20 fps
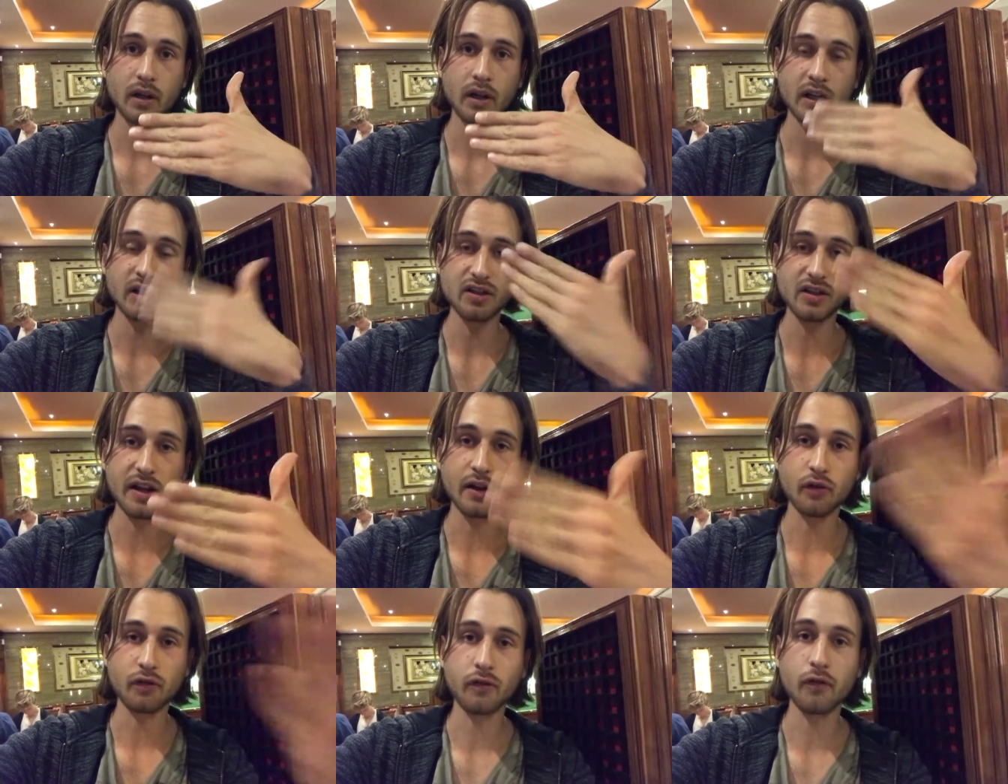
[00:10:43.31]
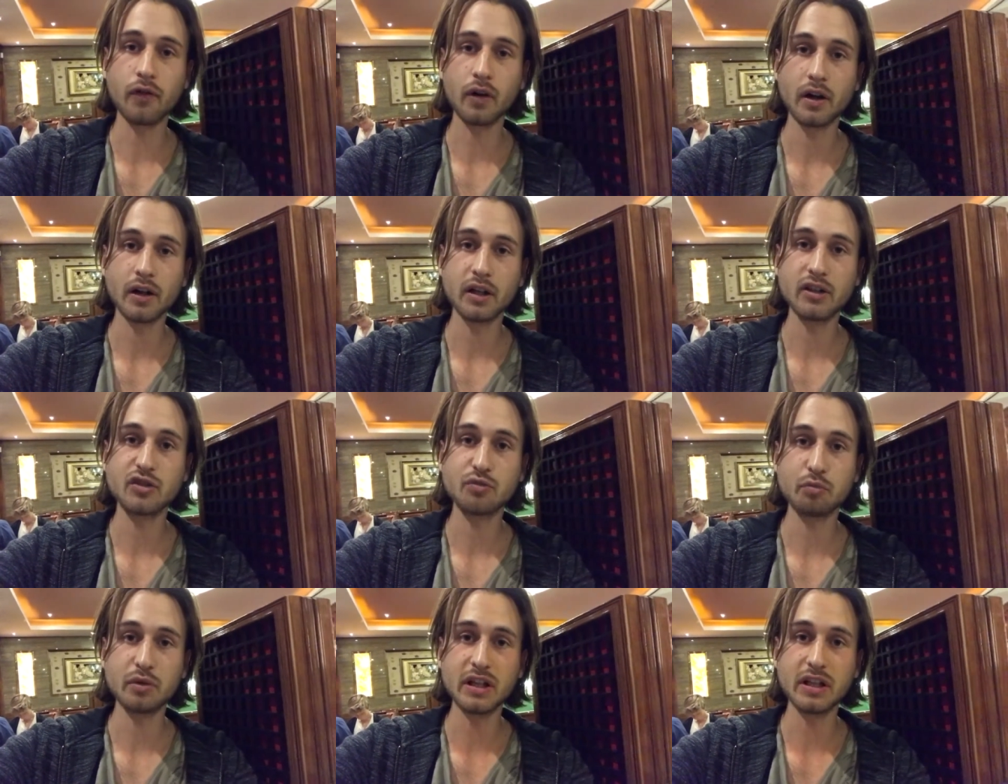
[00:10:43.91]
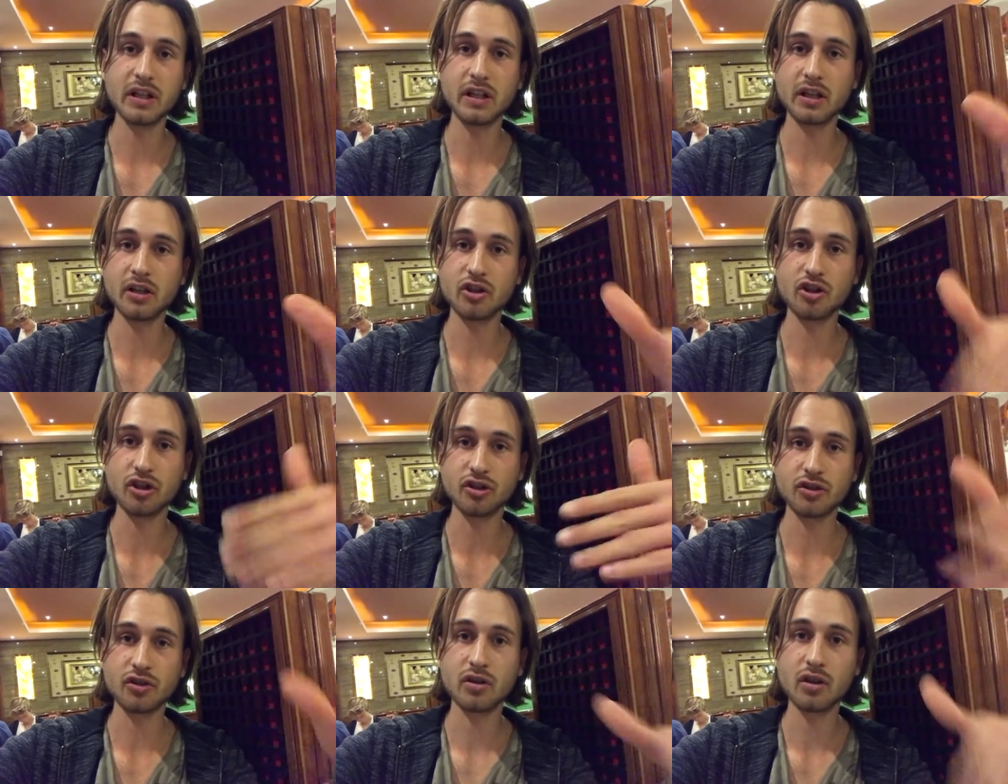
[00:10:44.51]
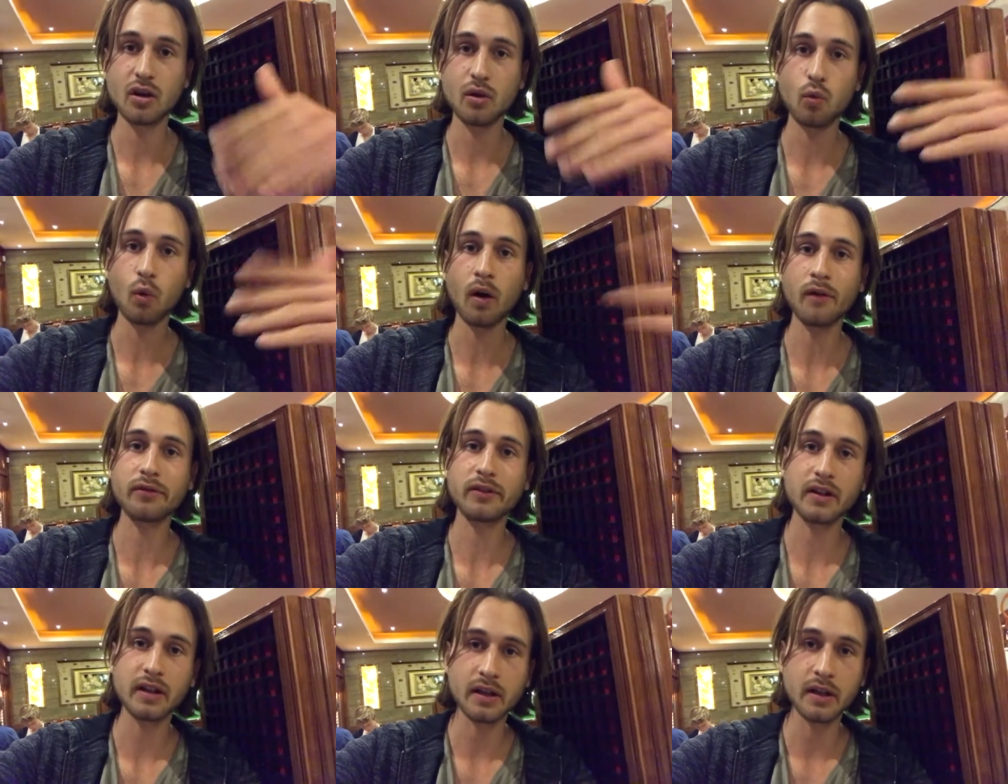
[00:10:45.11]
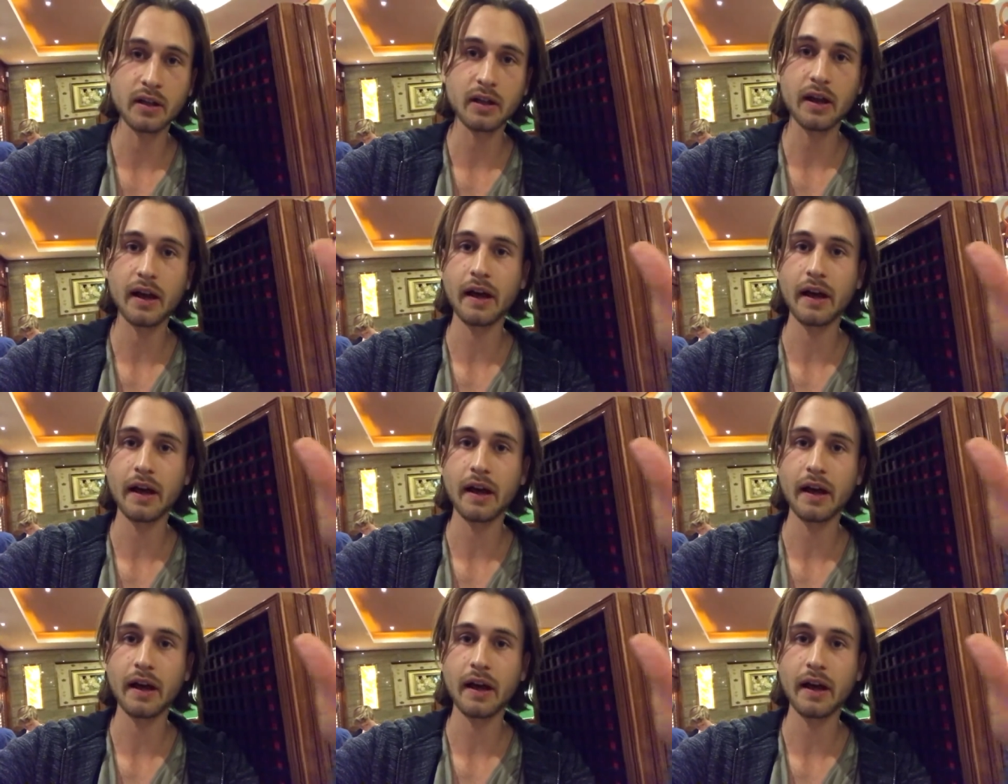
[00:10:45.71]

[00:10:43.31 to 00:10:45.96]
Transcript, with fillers: instead of speaking just one thing